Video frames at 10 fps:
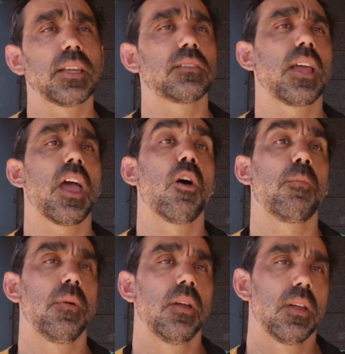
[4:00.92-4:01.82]
things to
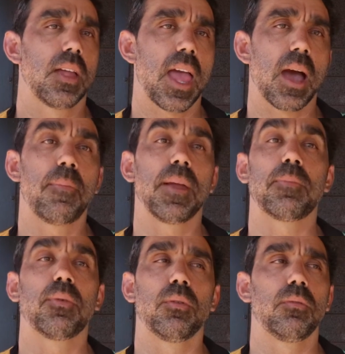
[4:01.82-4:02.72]
help our
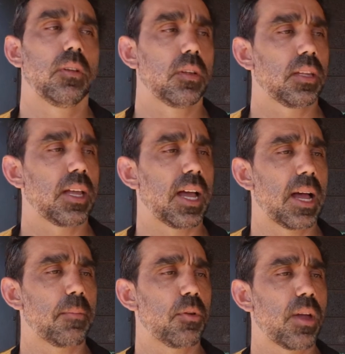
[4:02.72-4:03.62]
people
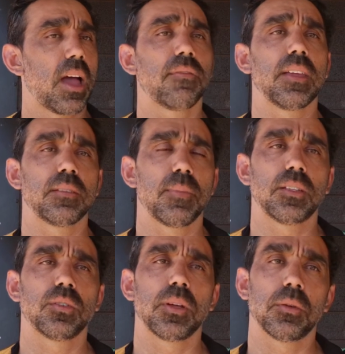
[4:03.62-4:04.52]
um, who have these
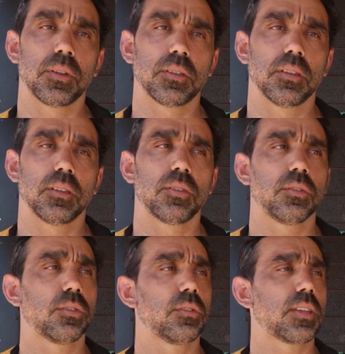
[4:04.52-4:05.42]
mental illnesses,
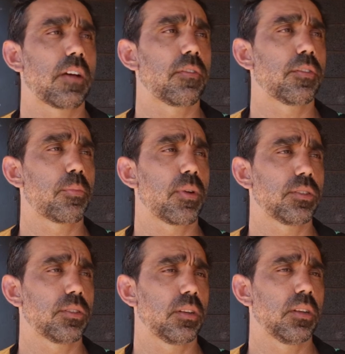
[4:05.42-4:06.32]
who do suffer
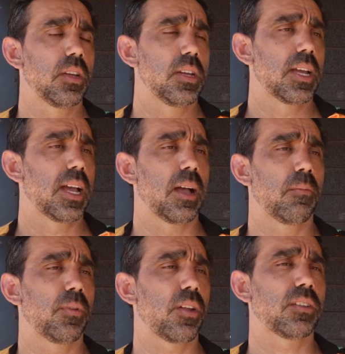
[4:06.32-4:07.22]
depression.
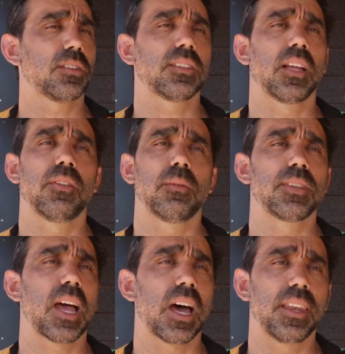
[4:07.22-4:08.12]
Um, we don't just tell them
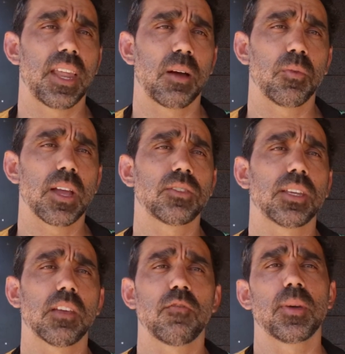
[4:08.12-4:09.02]
to harden up, we
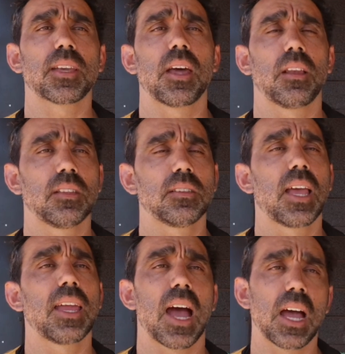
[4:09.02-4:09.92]
actually give them a cuddle and
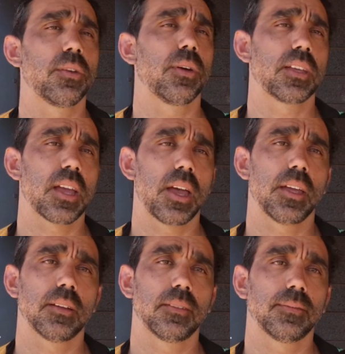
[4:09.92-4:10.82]
say, Are you okay?